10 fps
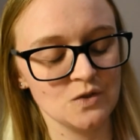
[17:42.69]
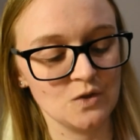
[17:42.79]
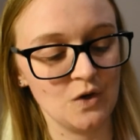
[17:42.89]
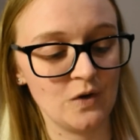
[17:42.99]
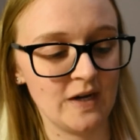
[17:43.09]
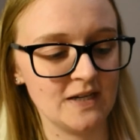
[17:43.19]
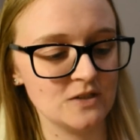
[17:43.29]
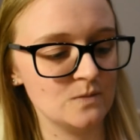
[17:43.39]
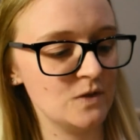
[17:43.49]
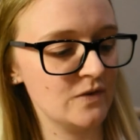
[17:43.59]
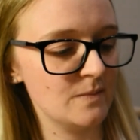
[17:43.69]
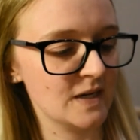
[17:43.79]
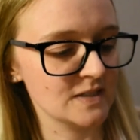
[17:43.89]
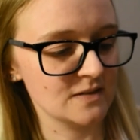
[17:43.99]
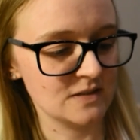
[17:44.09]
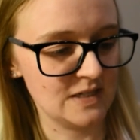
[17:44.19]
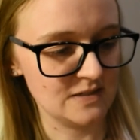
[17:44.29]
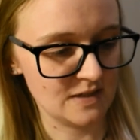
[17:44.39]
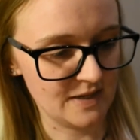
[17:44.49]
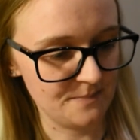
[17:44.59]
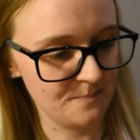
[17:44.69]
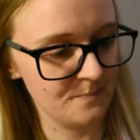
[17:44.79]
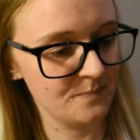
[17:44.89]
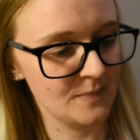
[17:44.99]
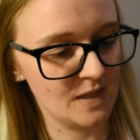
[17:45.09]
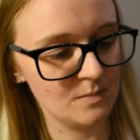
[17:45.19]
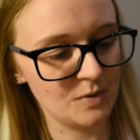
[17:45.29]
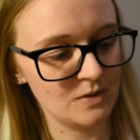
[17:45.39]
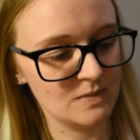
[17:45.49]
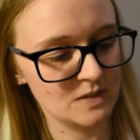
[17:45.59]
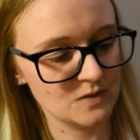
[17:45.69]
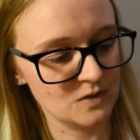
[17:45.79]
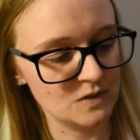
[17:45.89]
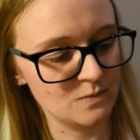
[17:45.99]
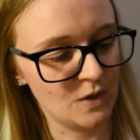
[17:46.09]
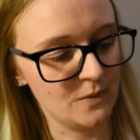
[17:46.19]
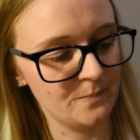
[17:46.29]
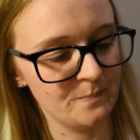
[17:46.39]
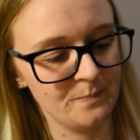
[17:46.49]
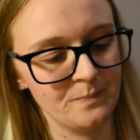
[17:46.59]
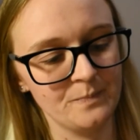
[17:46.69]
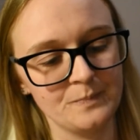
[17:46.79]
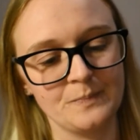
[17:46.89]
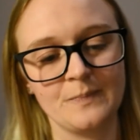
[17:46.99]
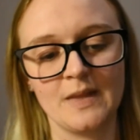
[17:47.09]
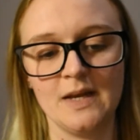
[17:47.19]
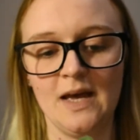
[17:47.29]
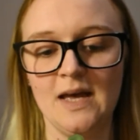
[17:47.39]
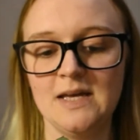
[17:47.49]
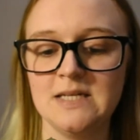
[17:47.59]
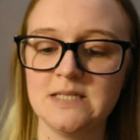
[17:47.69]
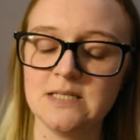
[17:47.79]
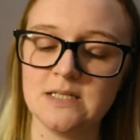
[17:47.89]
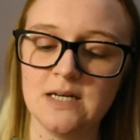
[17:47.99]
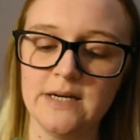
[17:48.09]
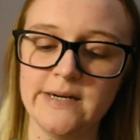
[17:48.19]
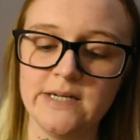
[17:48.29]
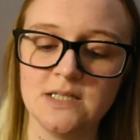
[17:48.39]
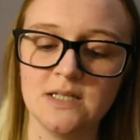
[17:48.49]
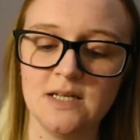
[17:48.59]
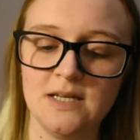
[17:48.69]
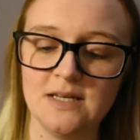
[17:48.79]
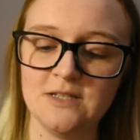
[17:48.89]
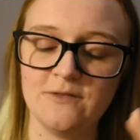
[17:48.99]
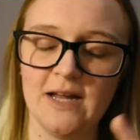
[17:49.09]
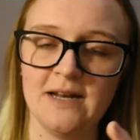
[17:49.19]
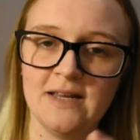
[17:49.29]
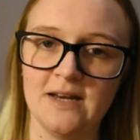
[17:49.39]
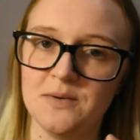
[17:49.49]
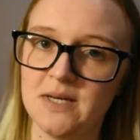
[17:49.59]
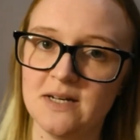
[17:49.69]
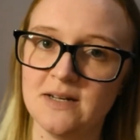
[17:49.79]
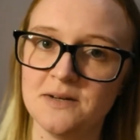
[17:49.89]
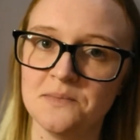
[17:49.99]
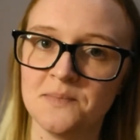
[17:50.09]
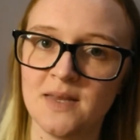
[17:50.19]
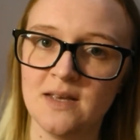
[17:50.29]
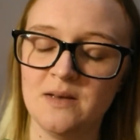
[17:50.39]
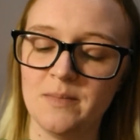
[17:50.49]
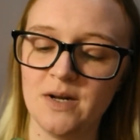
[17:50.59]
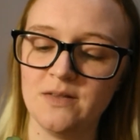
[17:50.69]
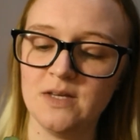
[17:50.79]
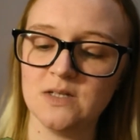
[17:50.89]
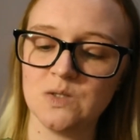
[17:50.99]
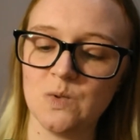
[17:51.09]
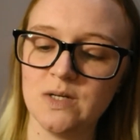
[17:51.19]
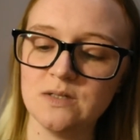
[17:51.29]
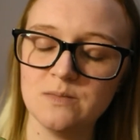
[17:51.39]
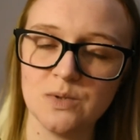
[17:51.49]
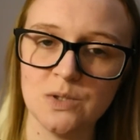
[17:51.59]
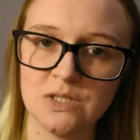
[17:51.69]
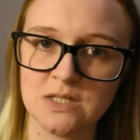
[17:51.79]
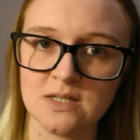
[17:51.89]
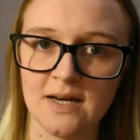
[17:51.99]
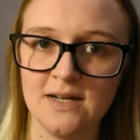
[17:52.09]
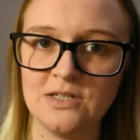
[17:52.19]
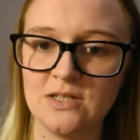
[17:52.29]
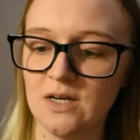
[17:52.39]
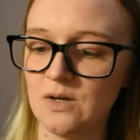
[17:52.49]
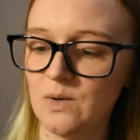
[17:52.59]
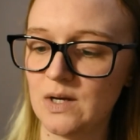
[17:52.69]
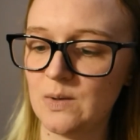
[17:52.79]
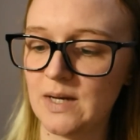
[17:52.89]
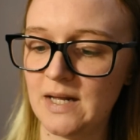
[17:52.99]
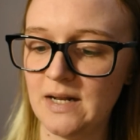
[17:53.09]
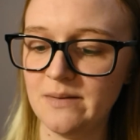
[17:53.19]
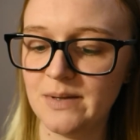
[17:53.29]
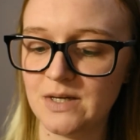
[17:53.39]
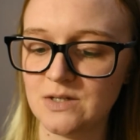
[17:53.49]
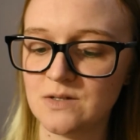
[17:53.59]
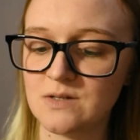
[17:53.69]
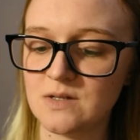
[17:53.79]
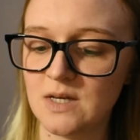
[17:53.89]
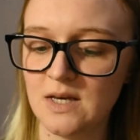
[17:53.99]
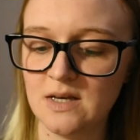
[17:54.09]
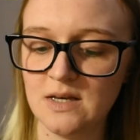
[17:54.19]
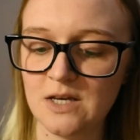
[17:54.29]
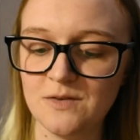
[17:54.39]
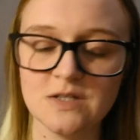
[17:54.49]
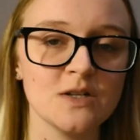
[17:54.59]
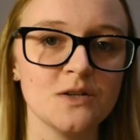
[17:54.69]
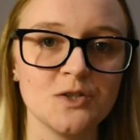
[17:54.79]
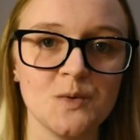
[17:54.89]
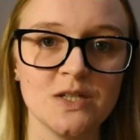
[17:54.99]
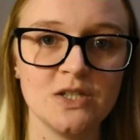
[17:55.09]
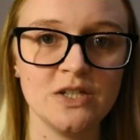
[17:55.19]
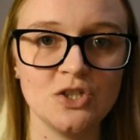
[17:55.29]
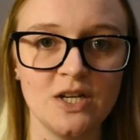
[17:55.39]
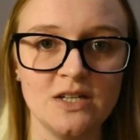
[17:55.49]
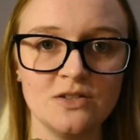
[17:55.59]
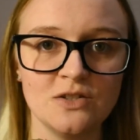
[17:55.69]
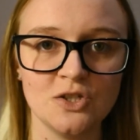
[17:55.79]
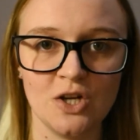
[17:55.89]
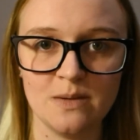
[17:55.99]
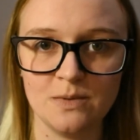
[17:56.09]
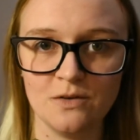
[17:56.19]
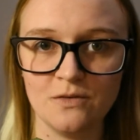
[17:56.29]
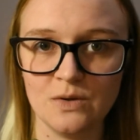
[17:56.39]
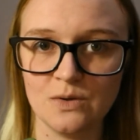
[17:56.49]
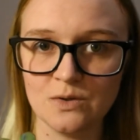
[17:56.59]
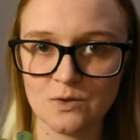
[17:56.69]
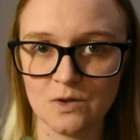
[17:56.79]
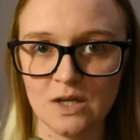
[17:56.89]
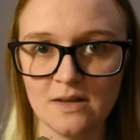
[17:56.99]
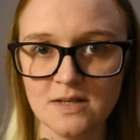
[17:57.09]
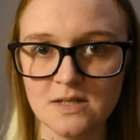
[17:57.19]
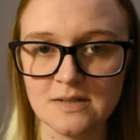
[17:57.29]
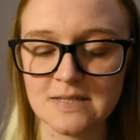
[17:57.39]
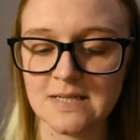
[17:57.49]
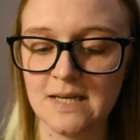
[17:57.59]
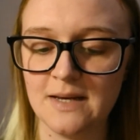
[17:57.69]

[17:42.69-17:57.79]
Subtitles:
So I had to move him back downstairs again and put him in a sunny spot, and he's flattening out again now. But I think it's quite important to catch that quite quickly, because if it starts to actually change the shape of your succulent,